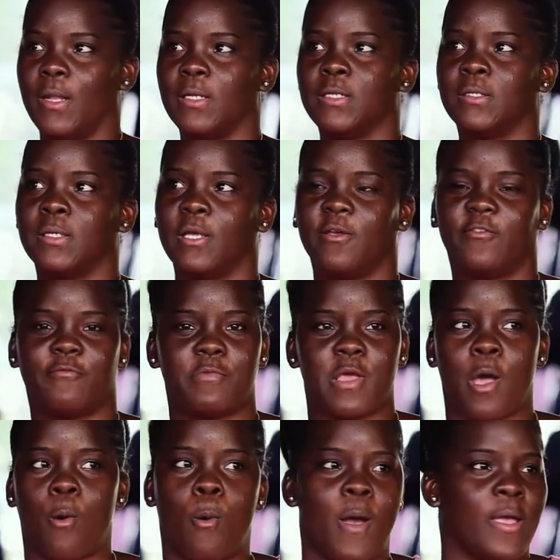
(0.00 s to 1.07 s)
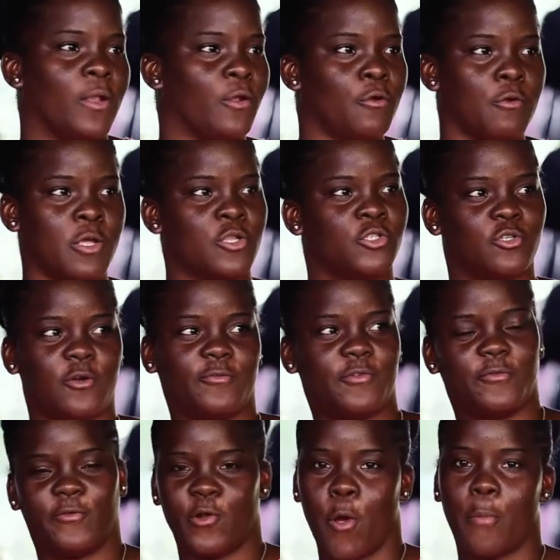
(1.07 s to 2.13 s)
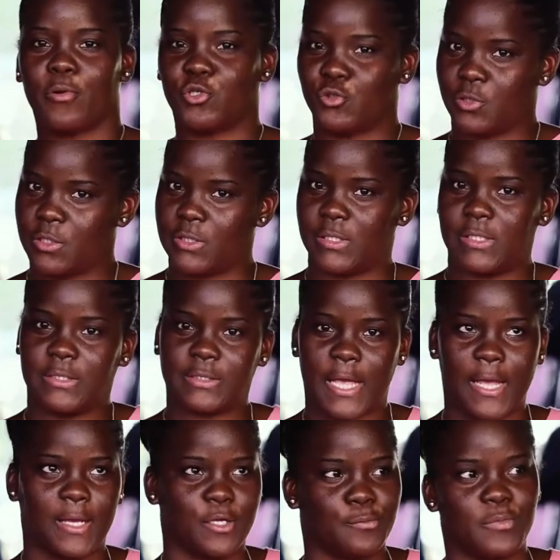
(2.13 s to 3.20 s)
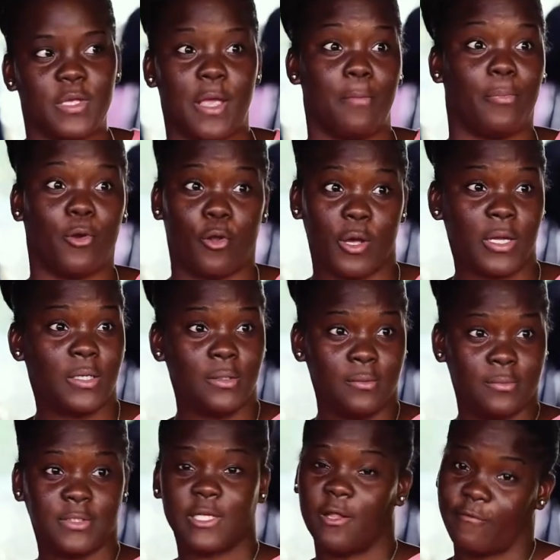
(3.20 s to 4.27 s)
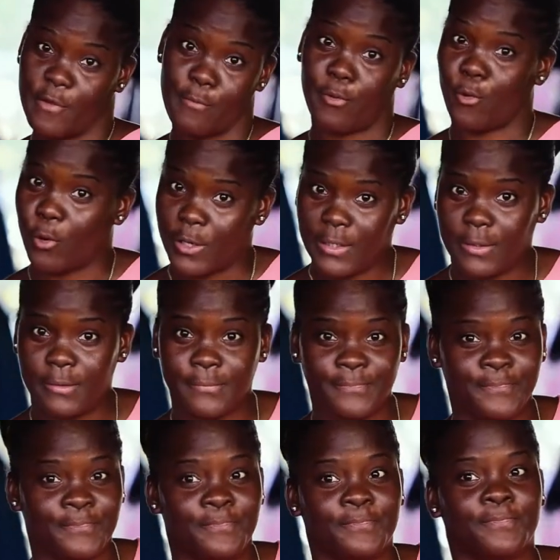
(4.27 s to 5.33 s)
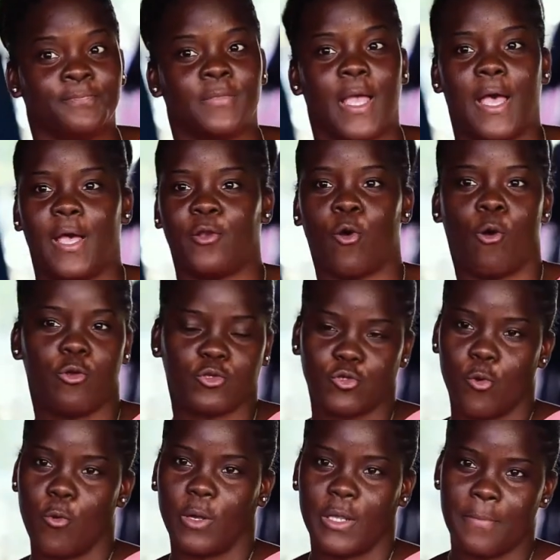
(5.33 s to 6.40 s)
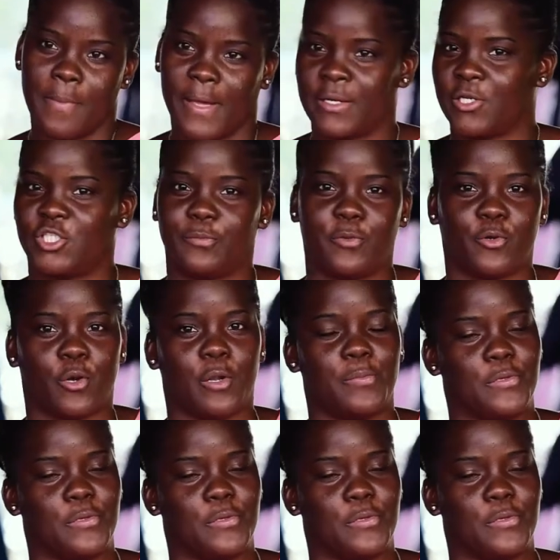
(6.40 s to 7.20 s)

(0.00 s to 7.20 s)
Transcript: It gave me a wider range of different opportunities. I could be employed, self-employed, and also work in partnership with other